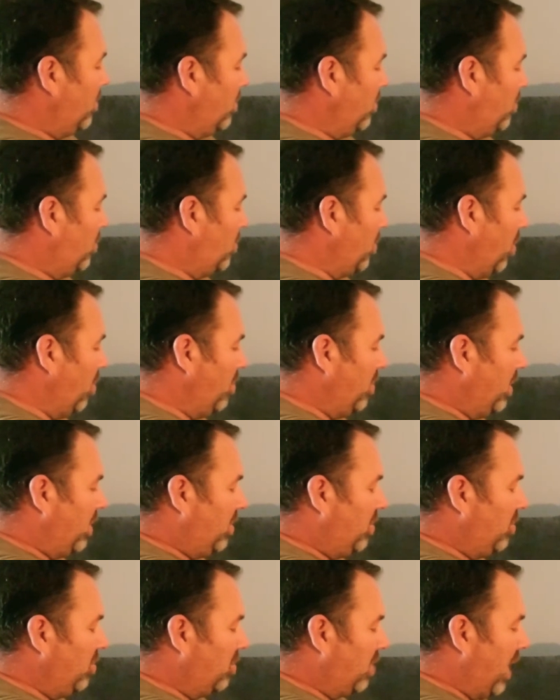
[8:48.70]
so
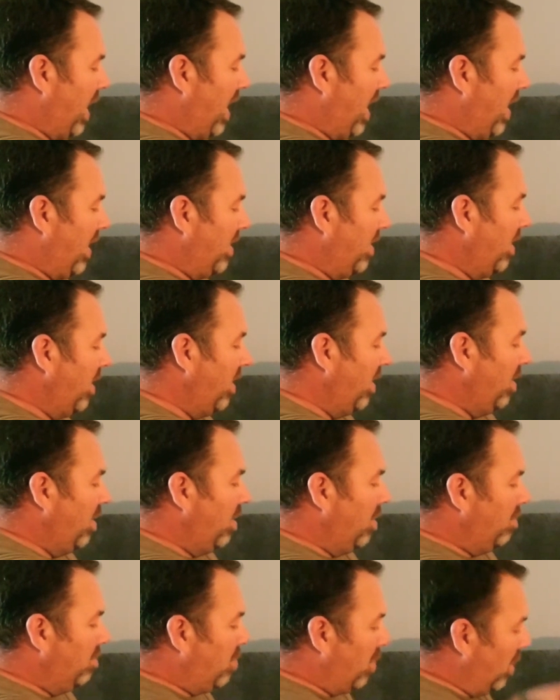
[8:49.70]
that you can
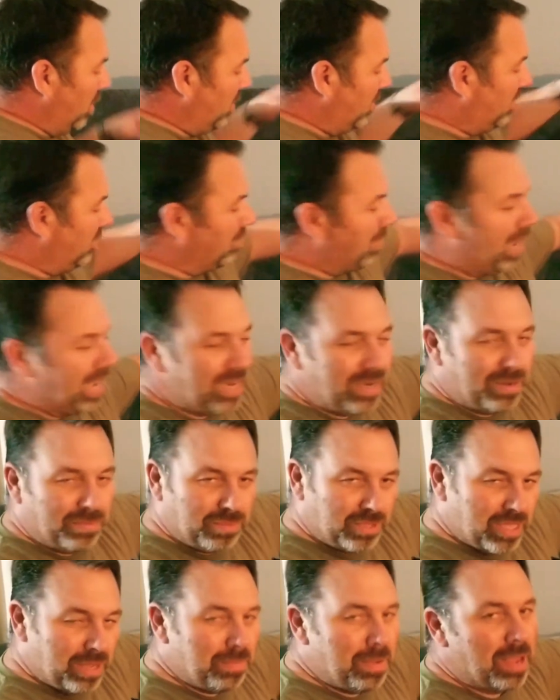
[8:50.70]
put some
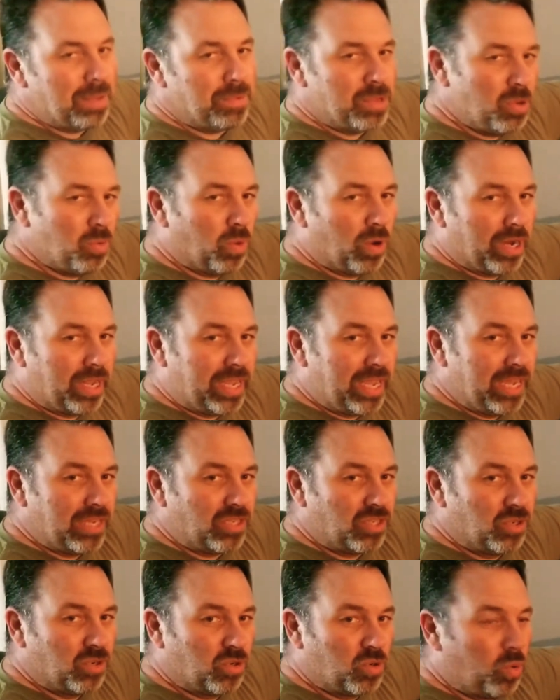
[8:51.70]
items that maybe you want to get
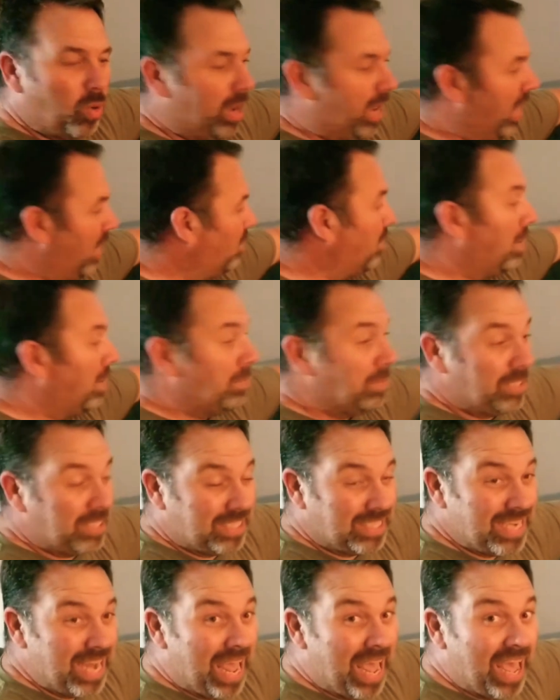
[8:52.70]
to quick, maybe
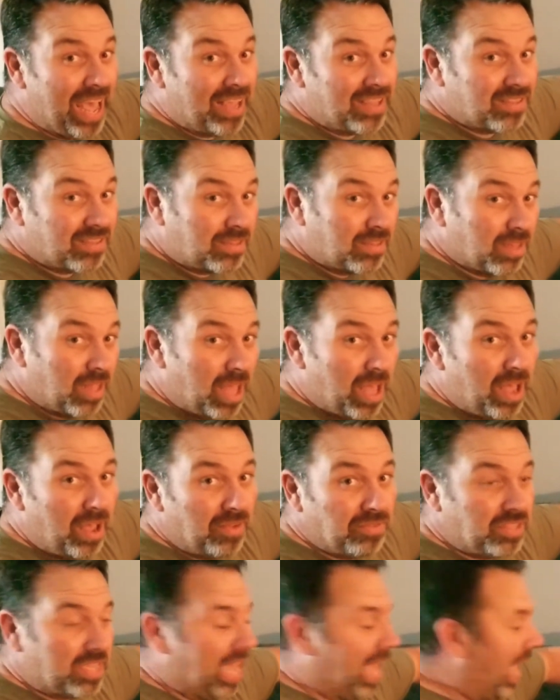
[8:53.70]
snacks,
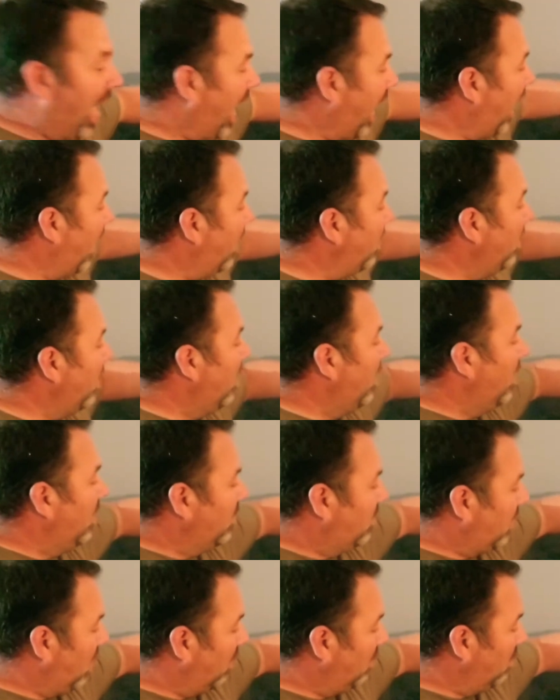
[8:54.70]
gloves, a hat,
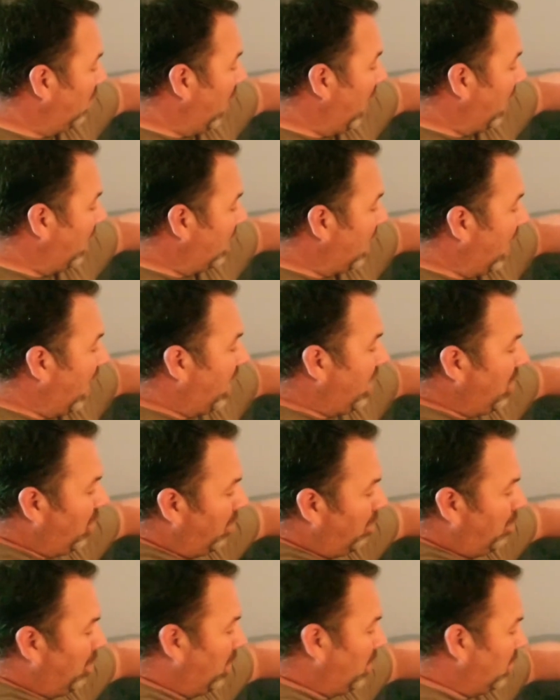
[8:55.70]
something like that. You
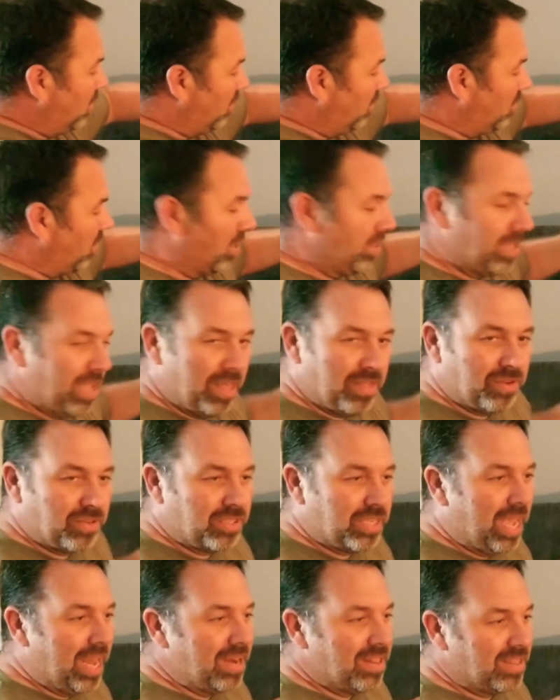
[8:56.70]
can put just on the other
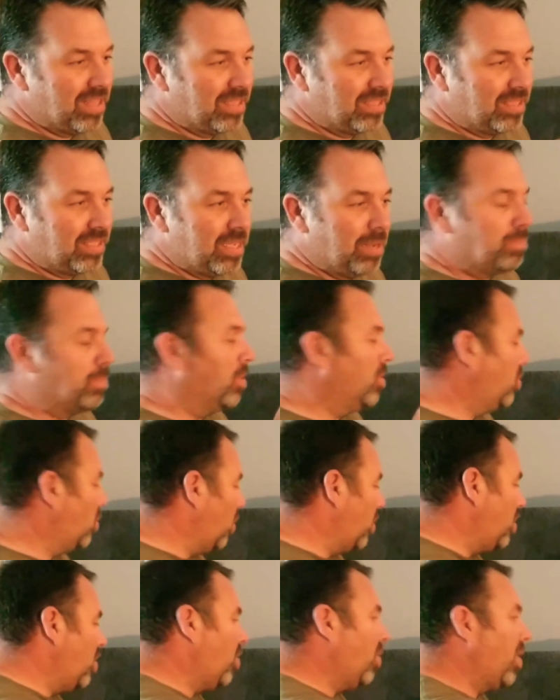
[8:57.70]
side of this zipper, so
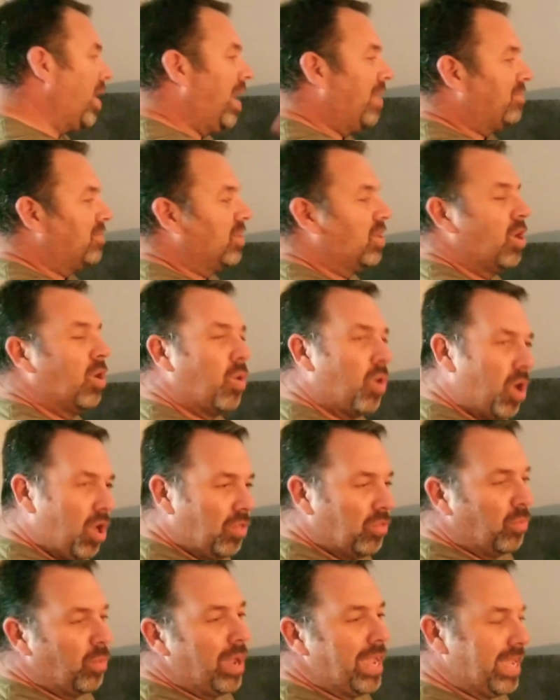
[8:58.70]
you don't have to go all
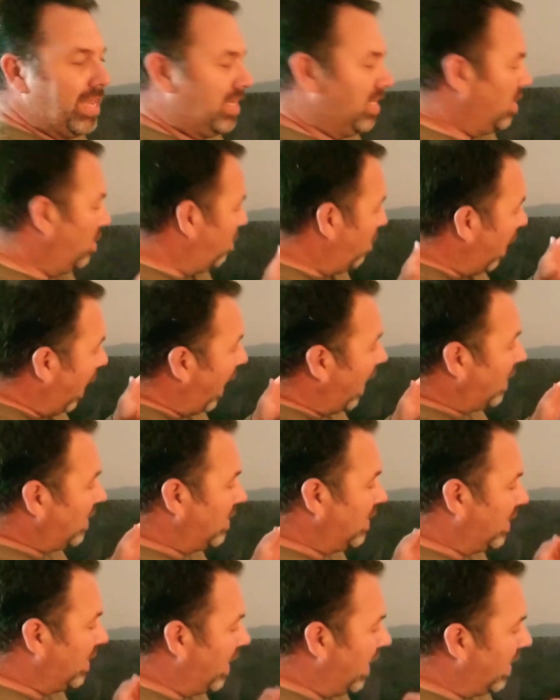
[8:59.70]
the way into the pack
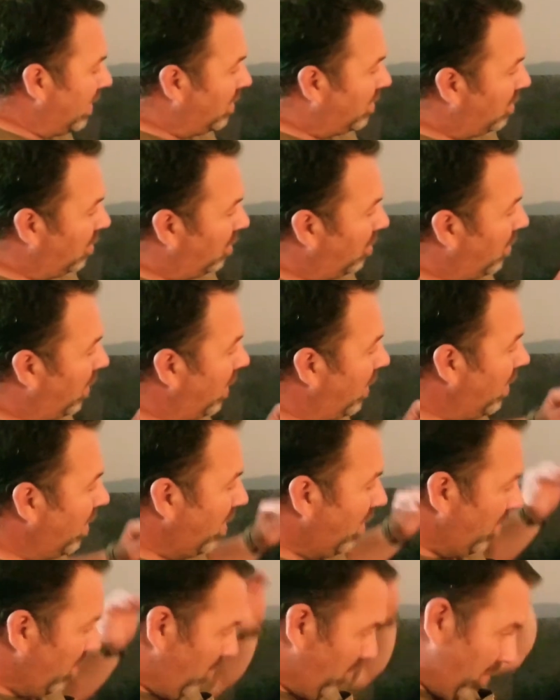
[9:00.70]
to get to it,
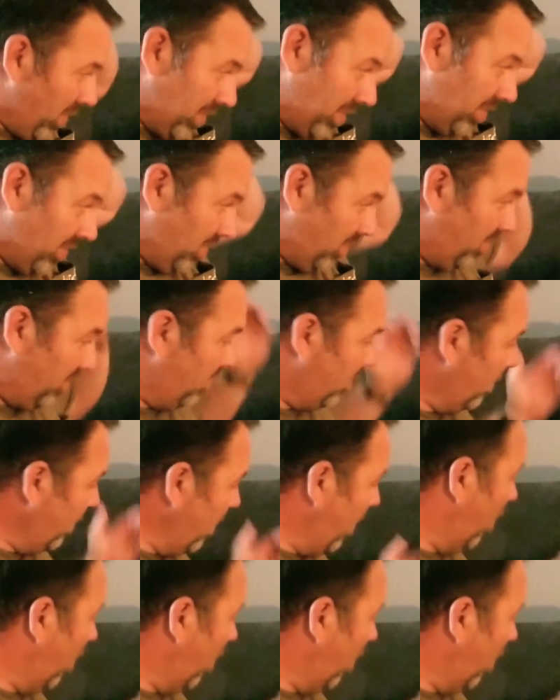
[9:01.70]
which is, you know,